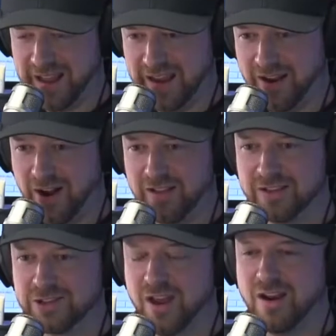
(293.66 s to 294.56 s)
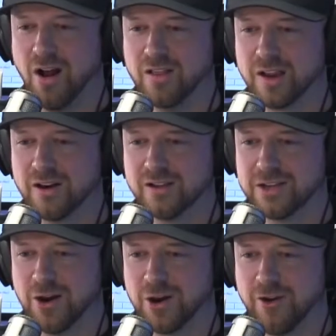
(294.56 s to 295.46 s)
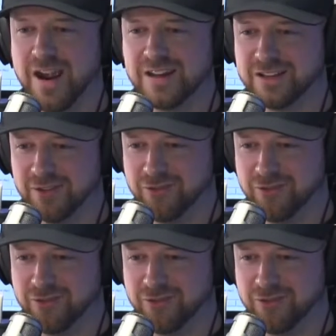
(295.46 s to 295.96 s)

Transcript: then, all of a sudden, all the girls go crazy